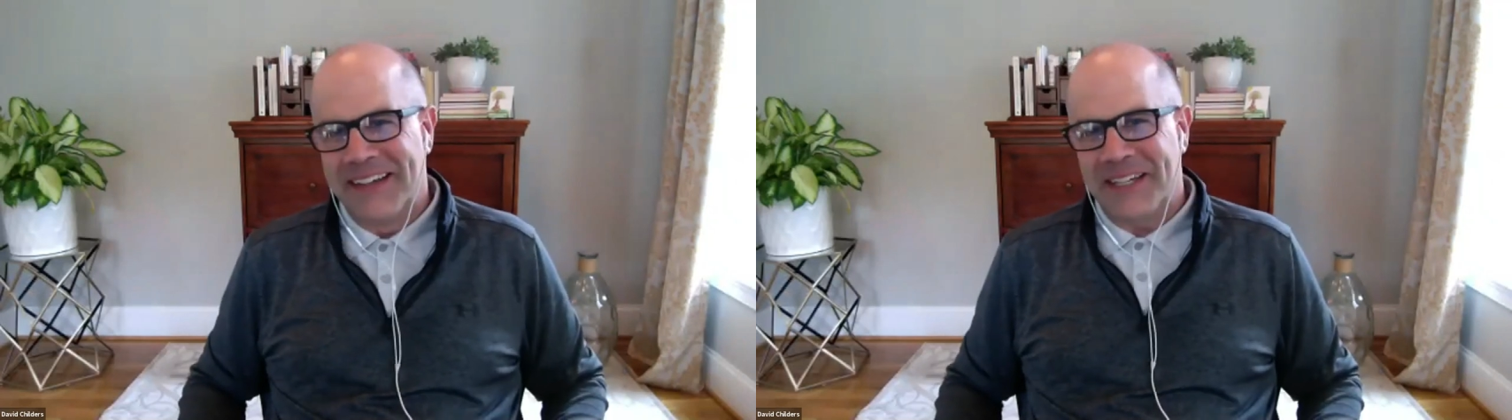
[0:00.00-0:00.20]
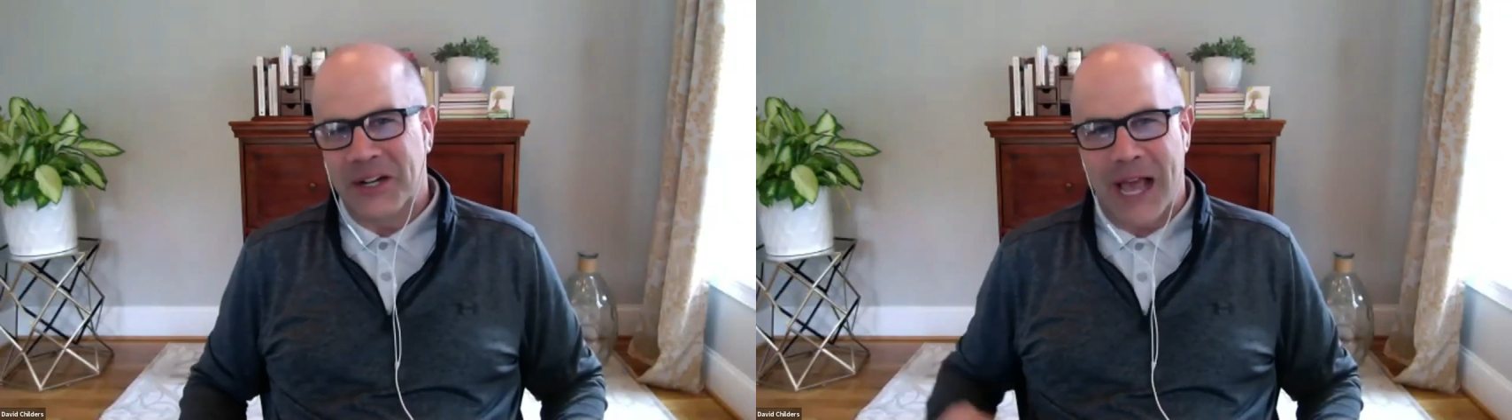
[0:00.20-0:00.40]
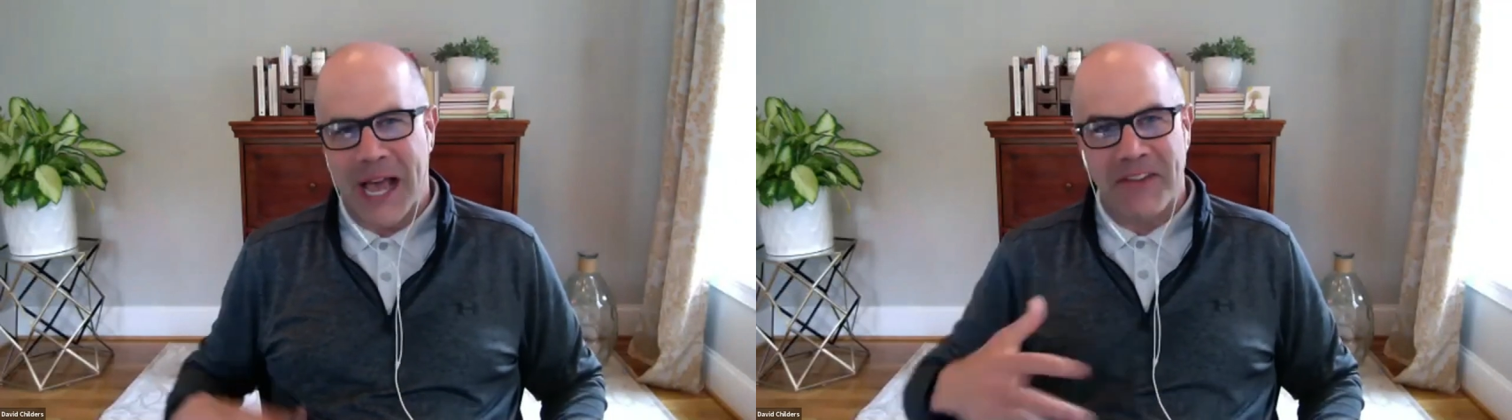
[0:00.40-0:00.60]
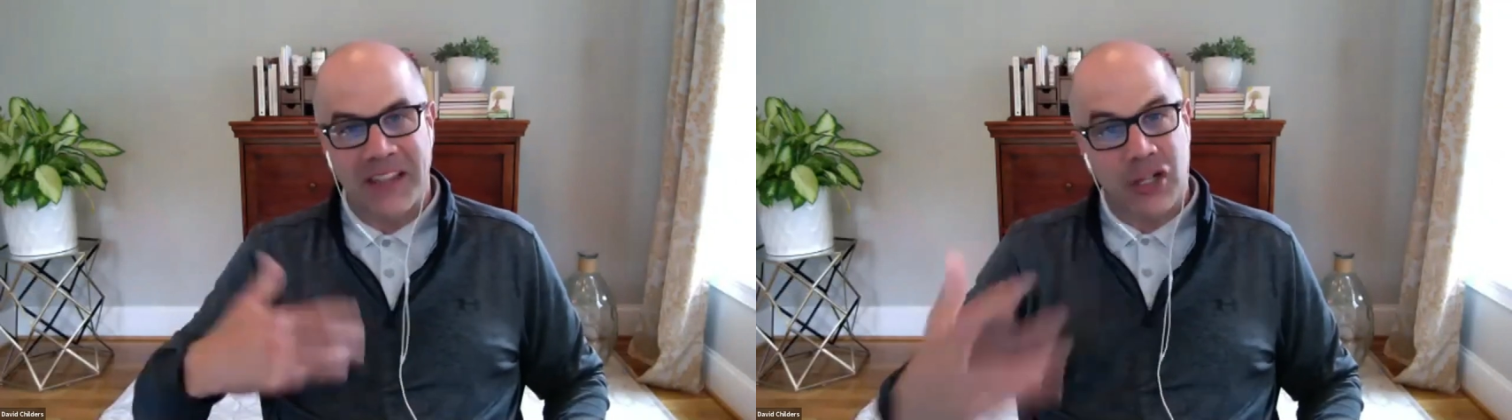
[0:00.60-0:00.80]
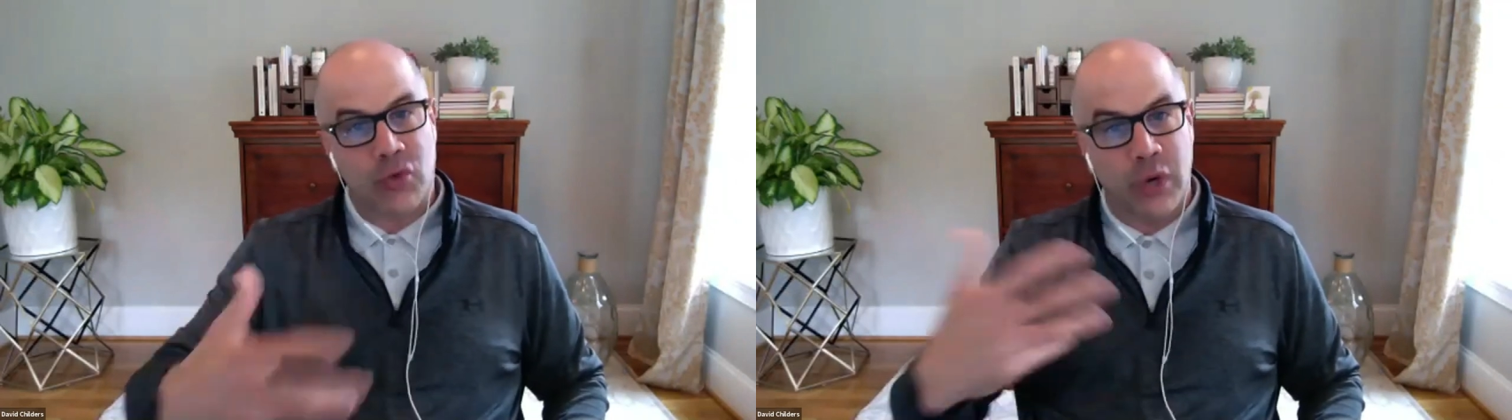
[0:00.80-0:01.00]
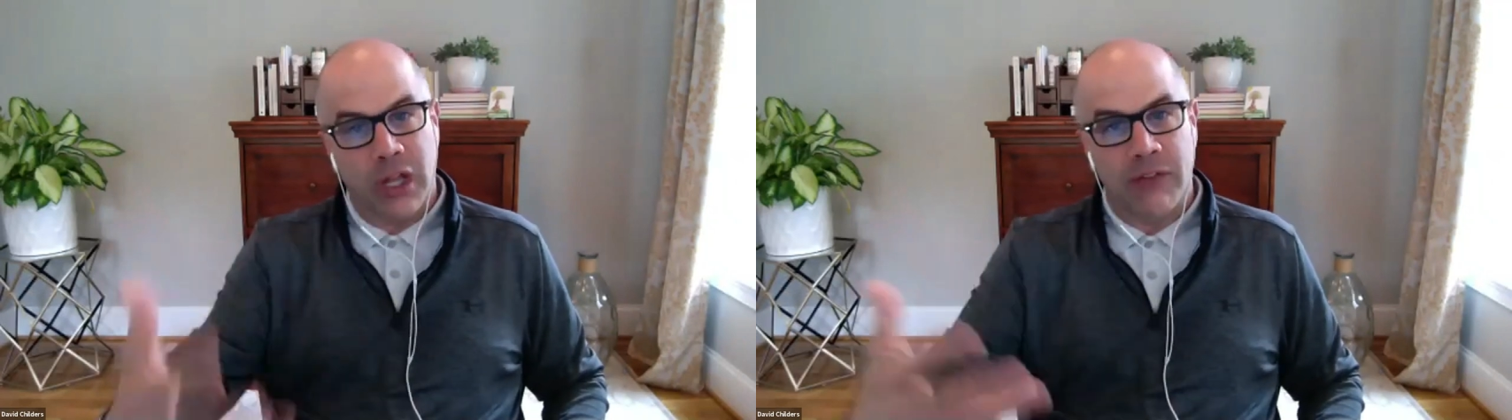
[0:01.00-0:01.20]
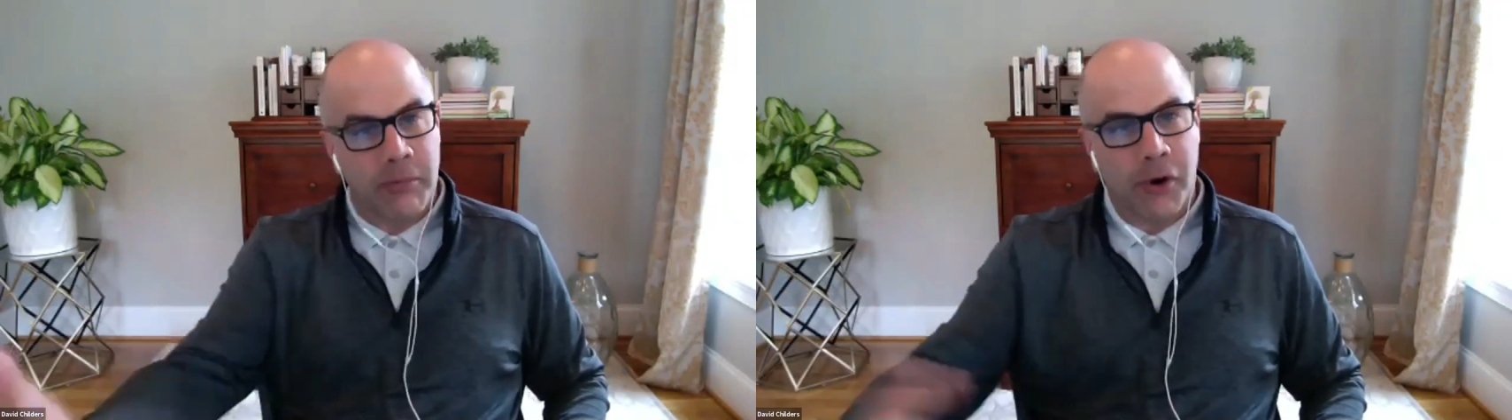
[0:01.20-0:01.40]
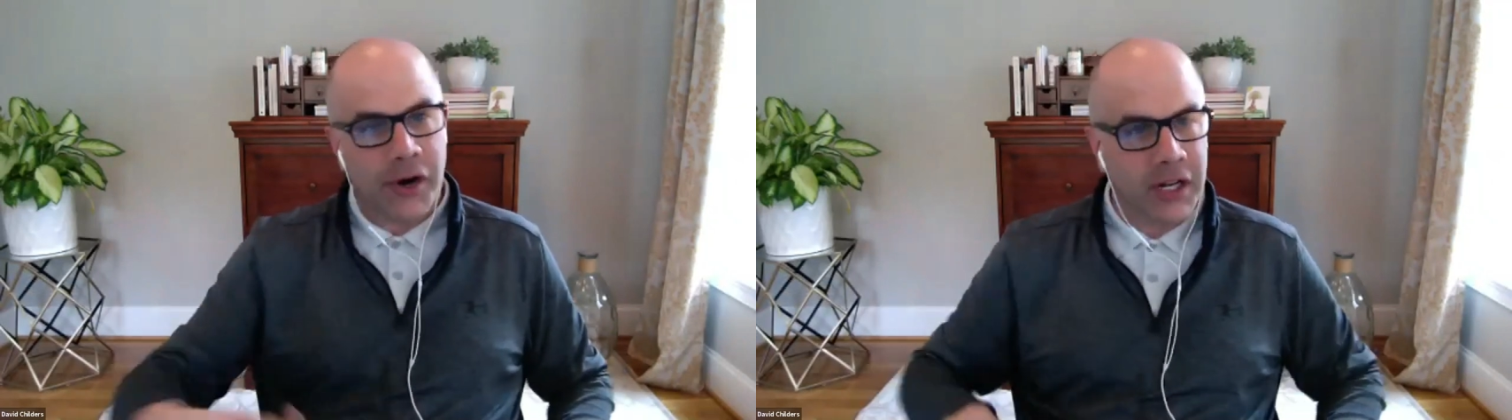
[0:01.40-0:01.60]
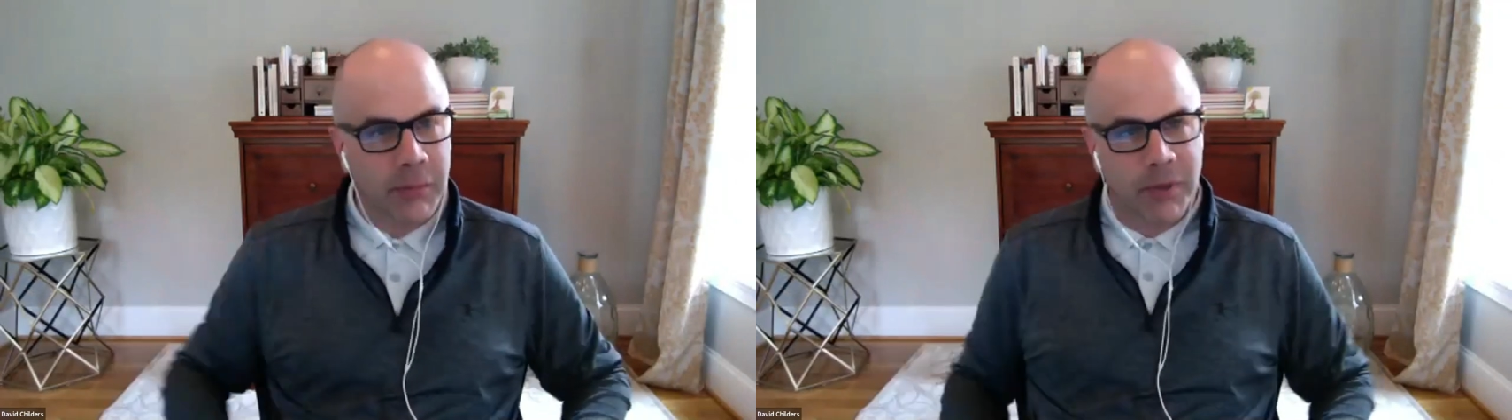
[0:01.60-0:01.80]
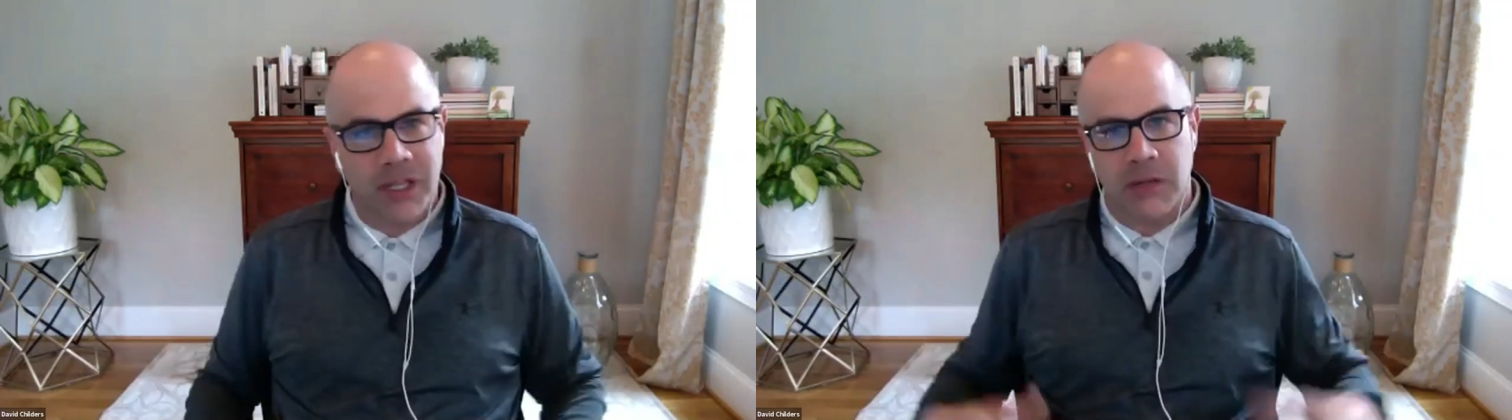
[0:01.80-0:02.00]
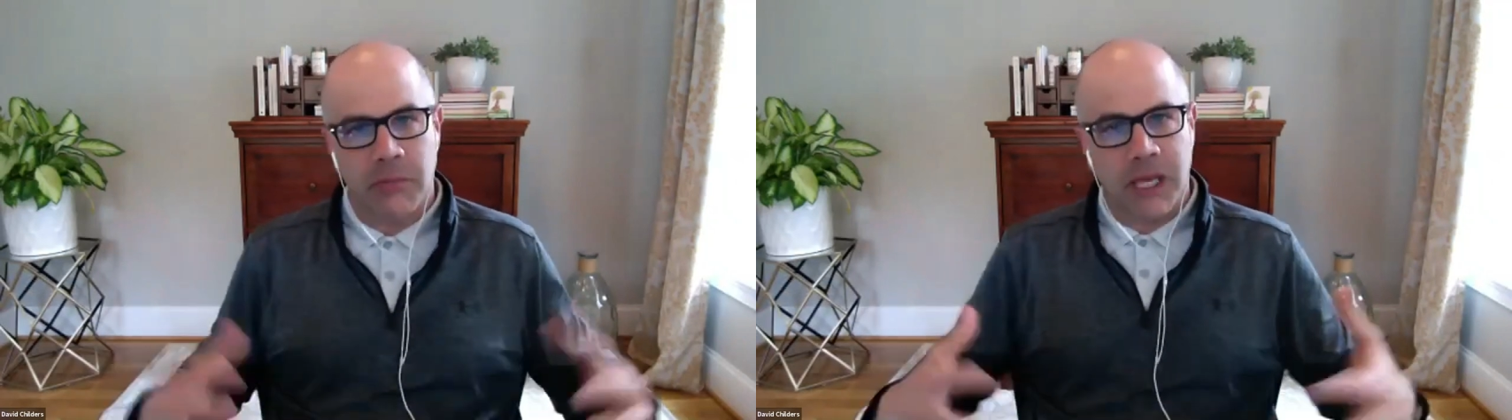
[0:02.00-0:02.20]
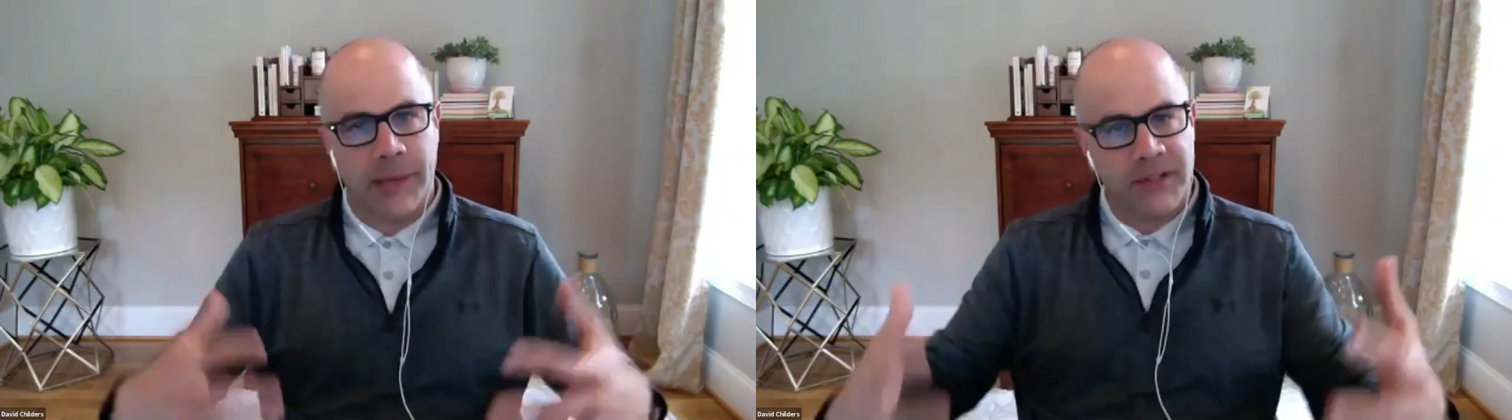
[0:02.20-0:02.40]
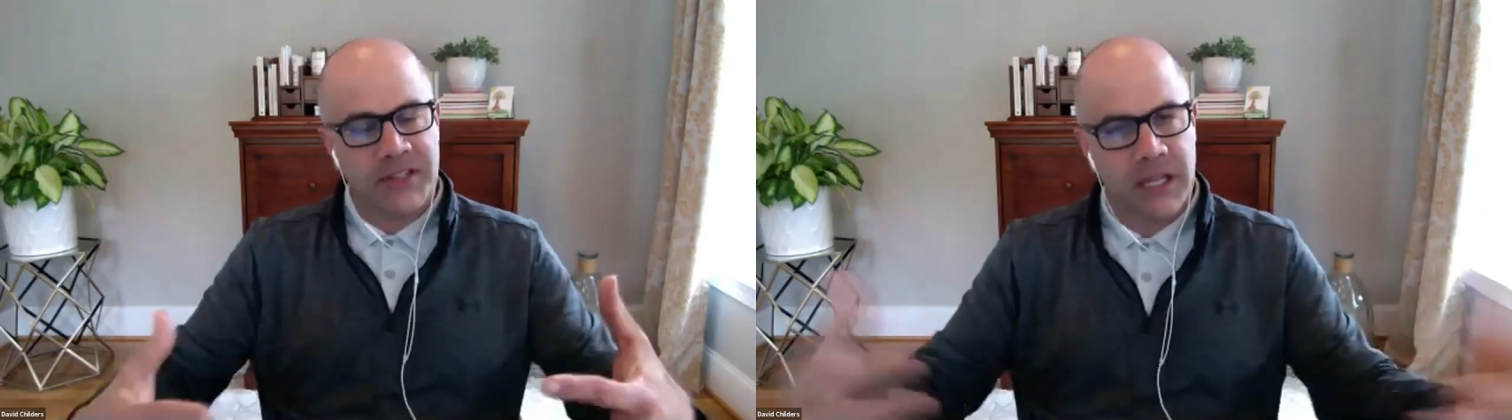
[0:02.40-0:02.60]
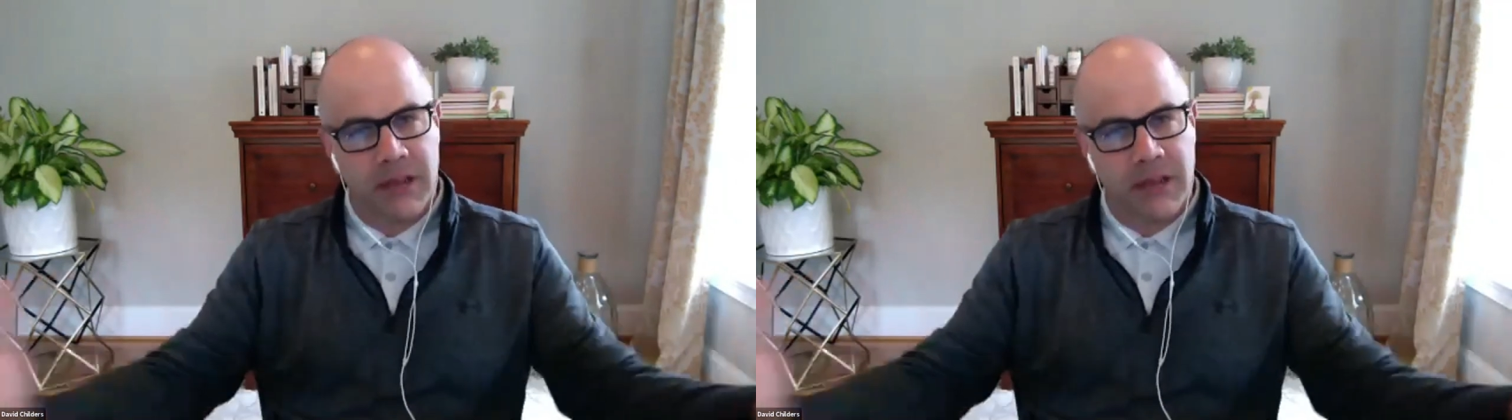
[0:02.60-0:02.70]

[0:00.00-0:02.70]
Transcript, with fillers: you know, having this relevant market opinion, being able to say,